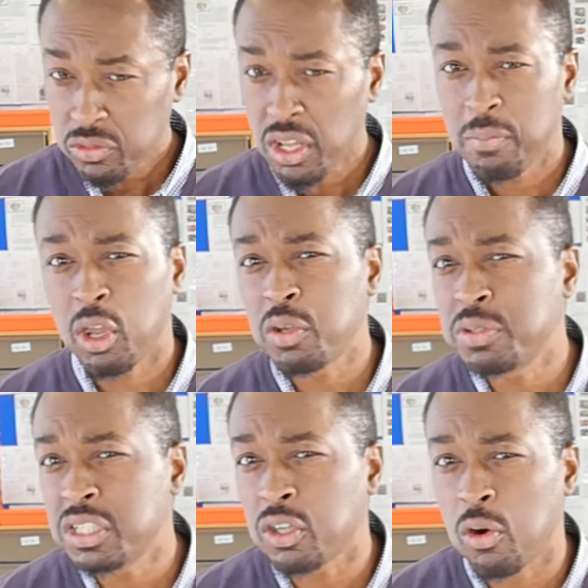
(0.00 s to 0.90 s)
Because we
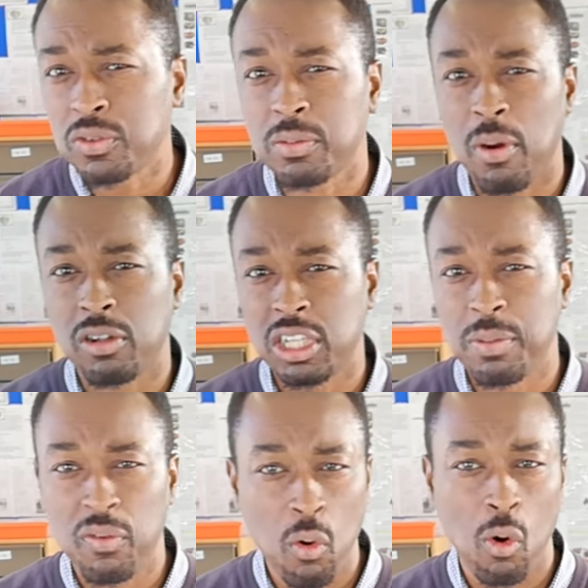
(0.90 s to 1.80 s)
didn't cook the broccoli
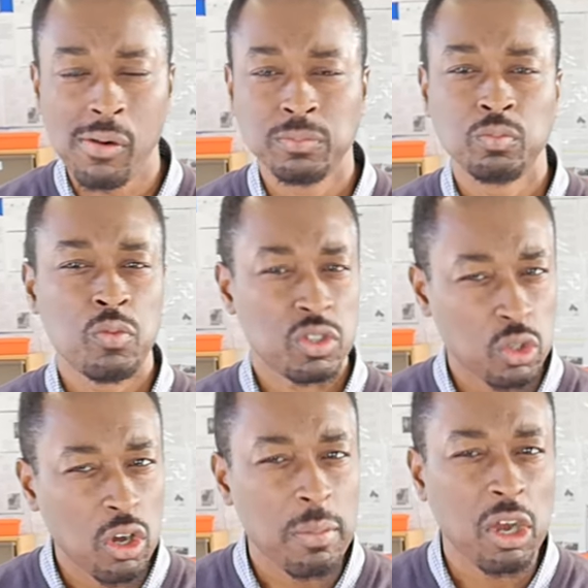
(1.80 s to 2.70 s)
before, still
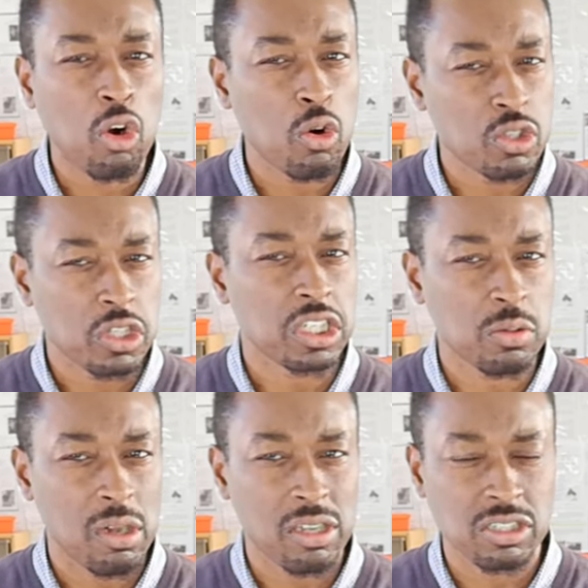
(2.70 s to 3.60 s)
got a bit of crunch on it as
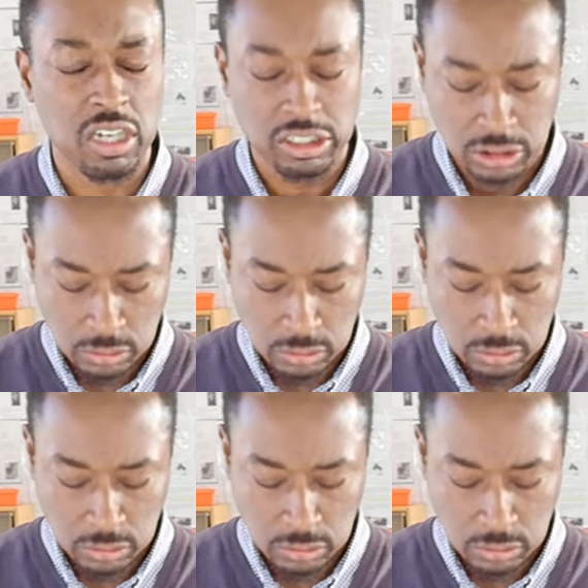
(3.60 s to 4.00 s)
well, that's nice.